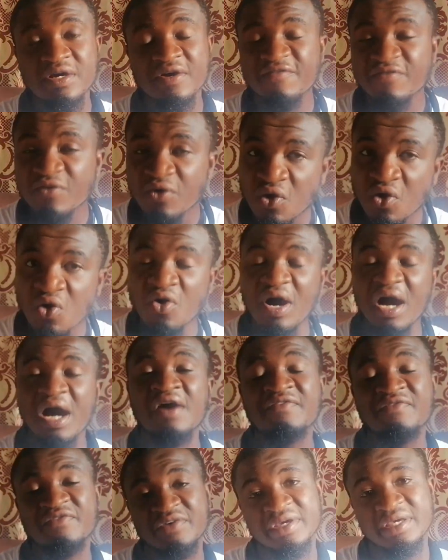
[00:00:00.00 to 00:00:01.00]
for all
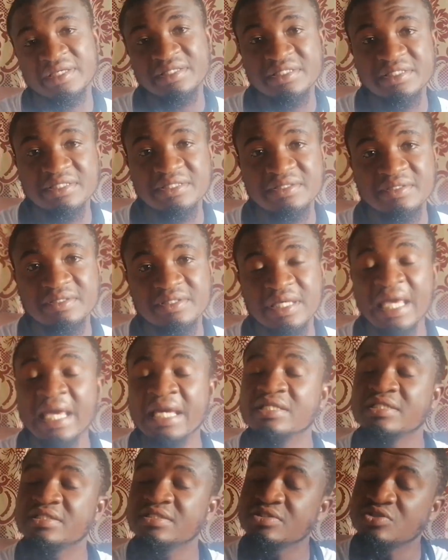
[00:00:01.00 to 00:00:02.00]
Africans
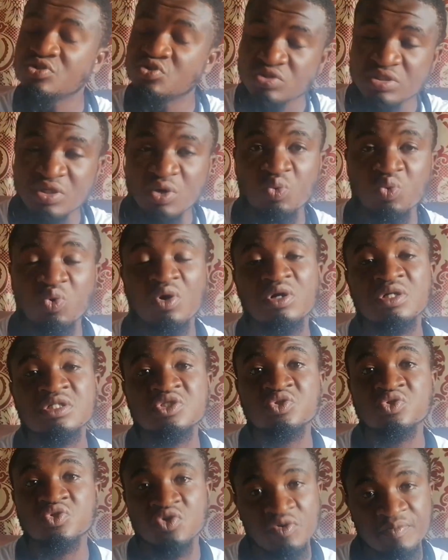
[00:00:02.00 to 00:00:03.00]
and to the
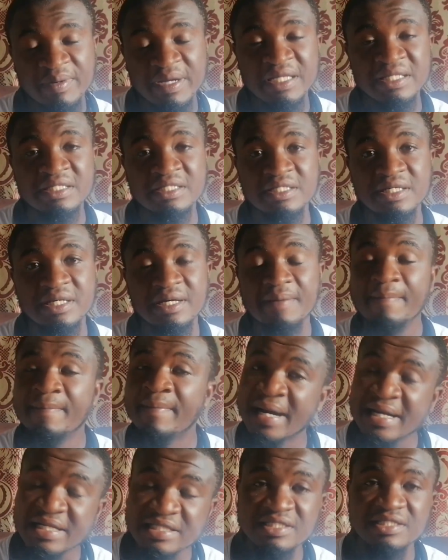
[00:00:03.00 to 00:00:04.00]
world globally.
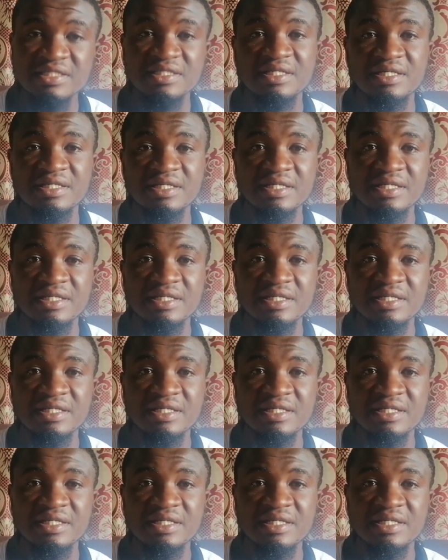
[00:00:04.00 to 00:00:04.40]
But